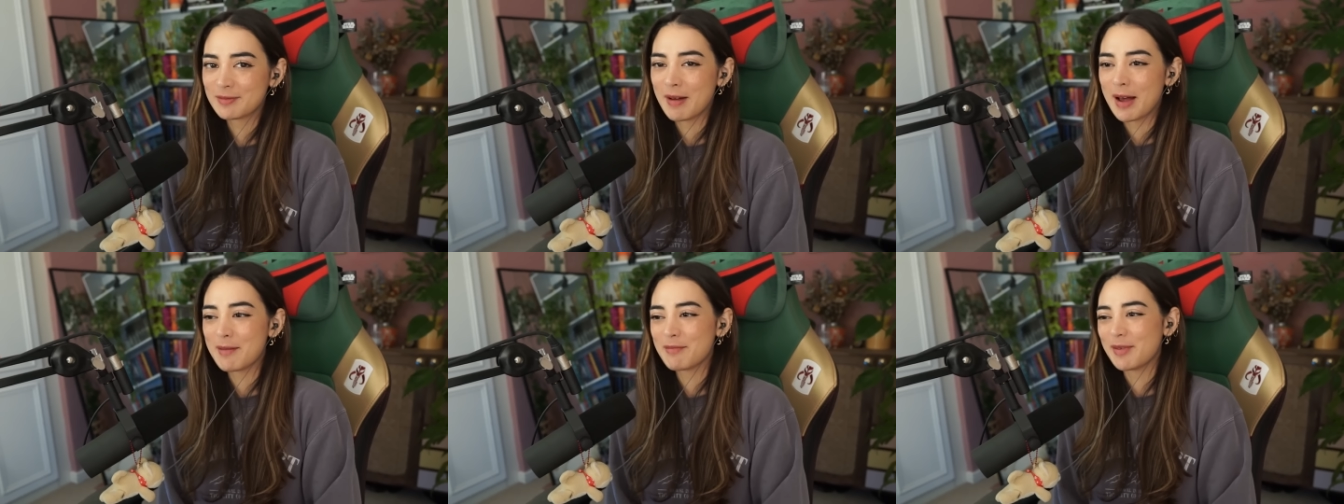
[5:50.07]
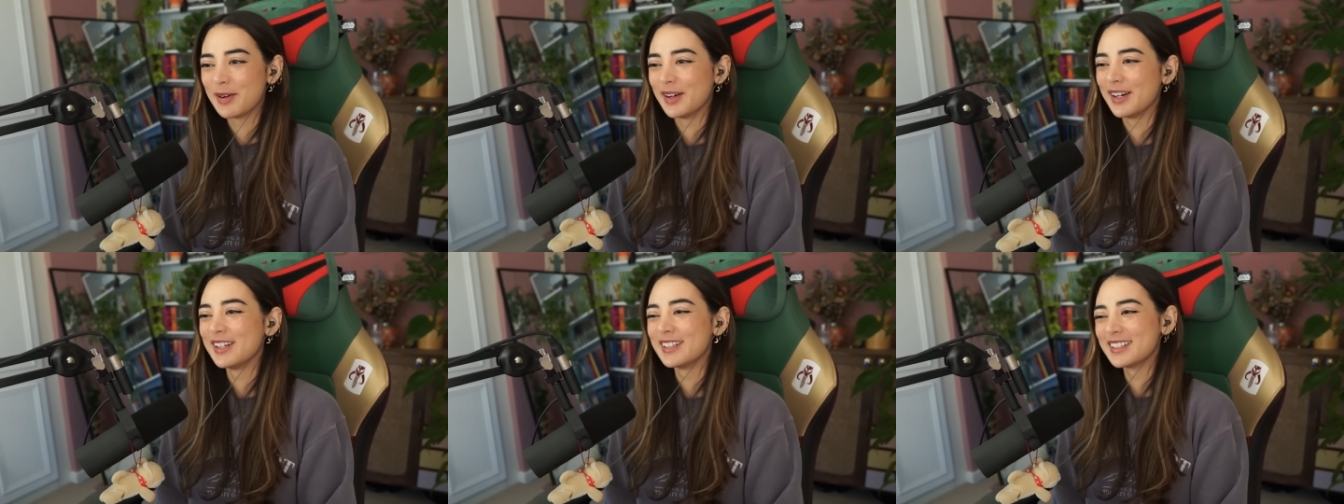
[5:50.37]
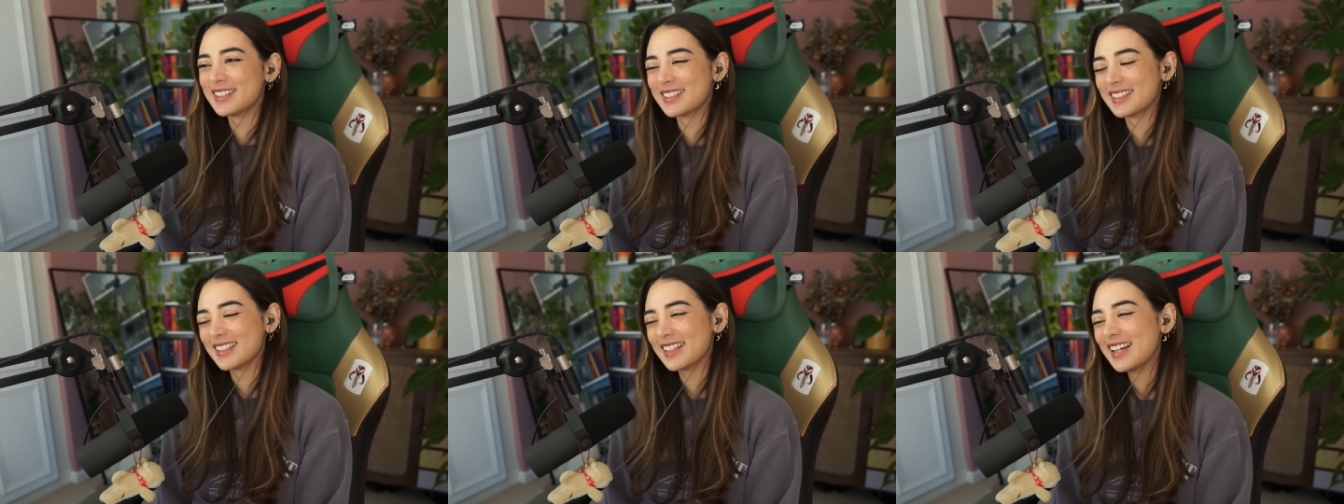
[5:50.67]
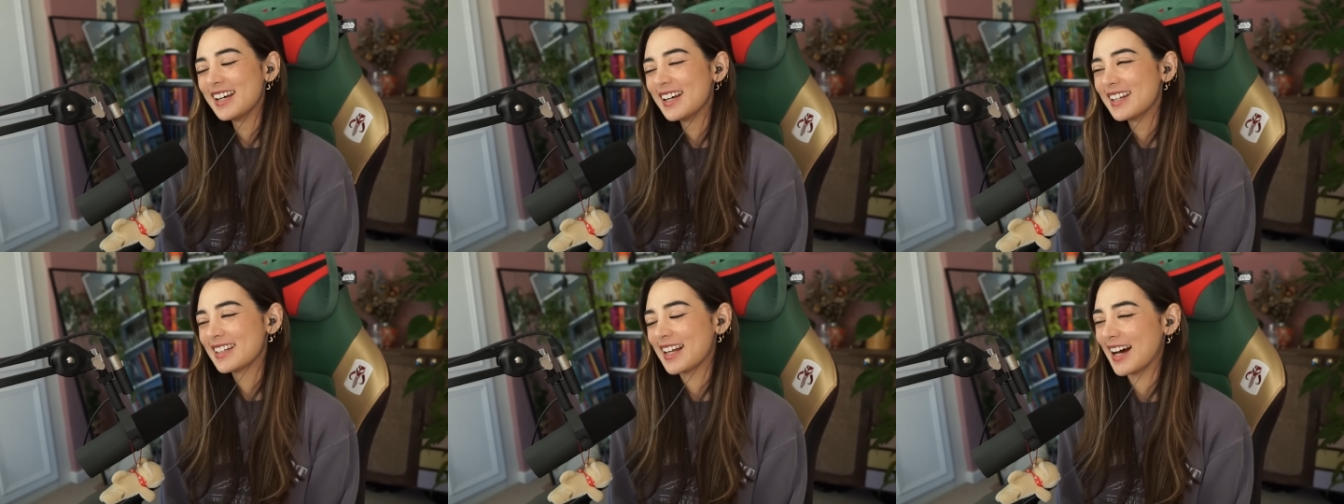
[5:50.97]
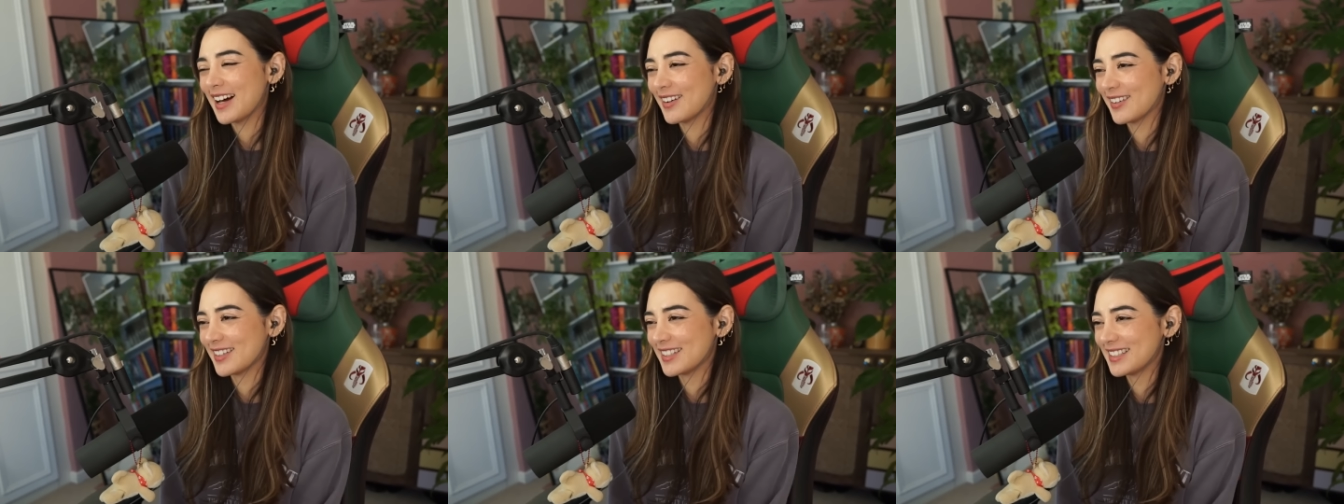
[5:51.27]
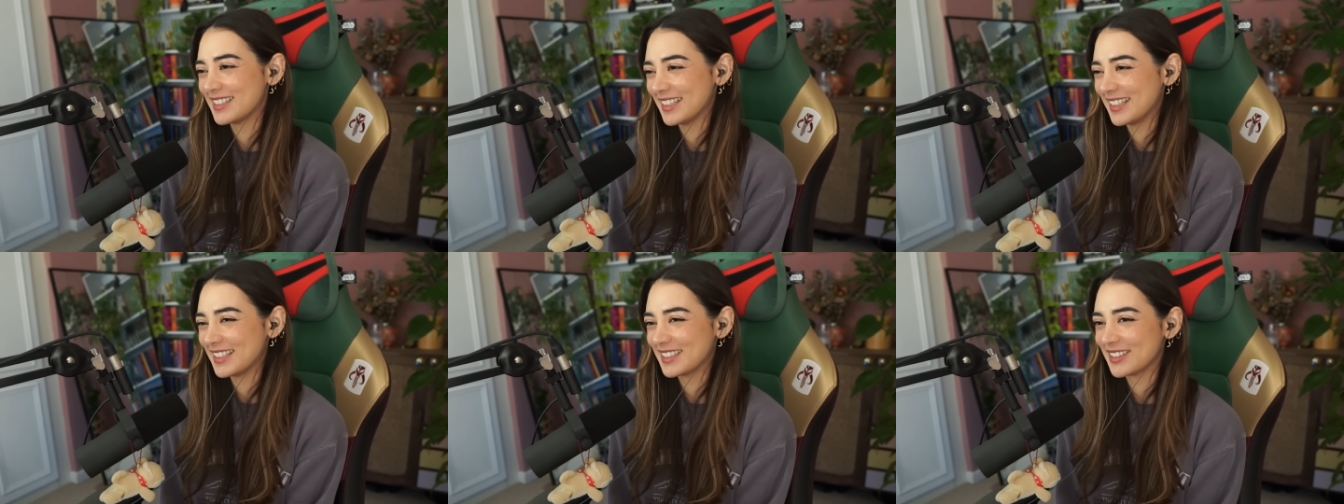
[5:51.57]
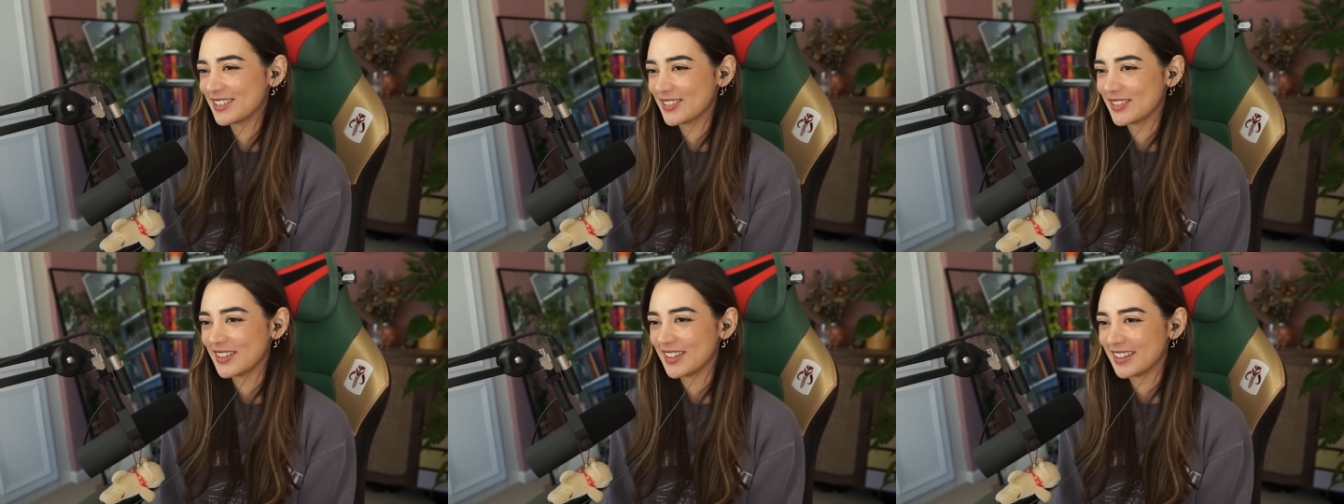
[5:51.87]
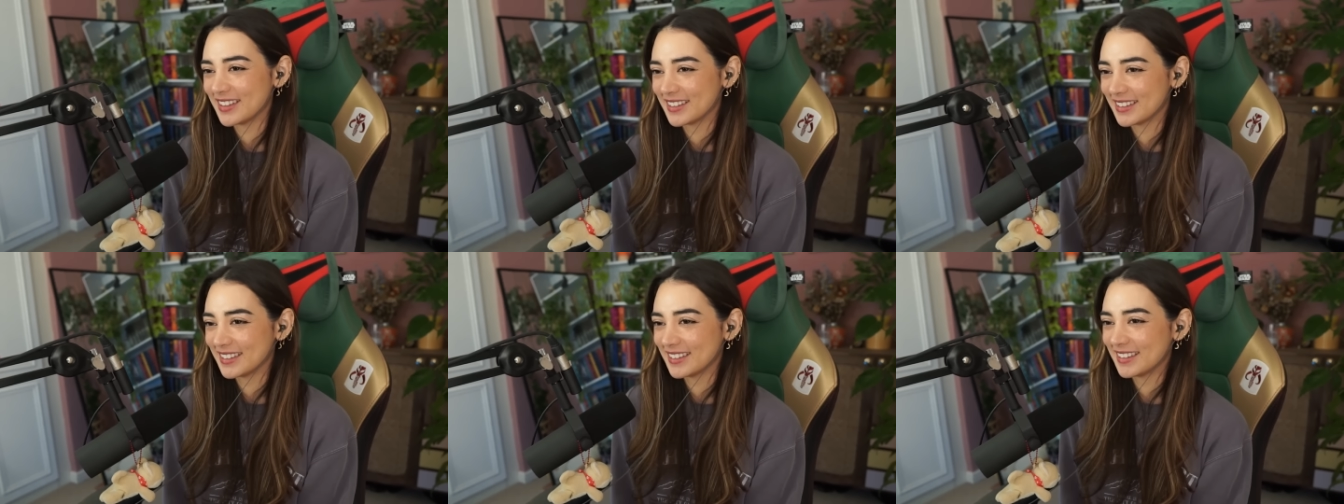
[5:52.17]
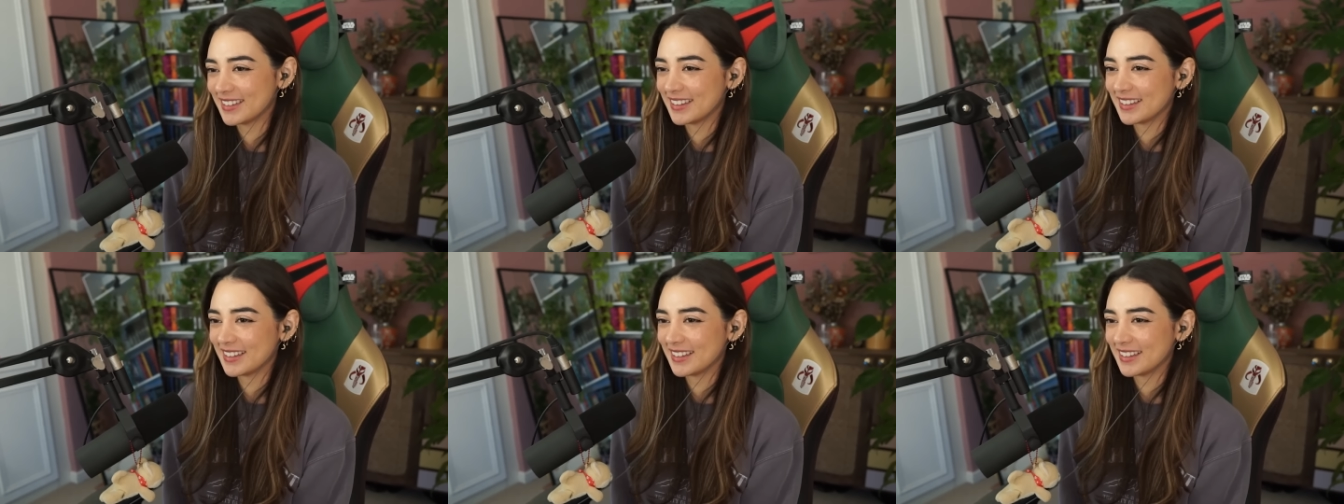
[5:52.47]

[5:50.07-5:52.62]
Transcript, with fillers: members that are in season one.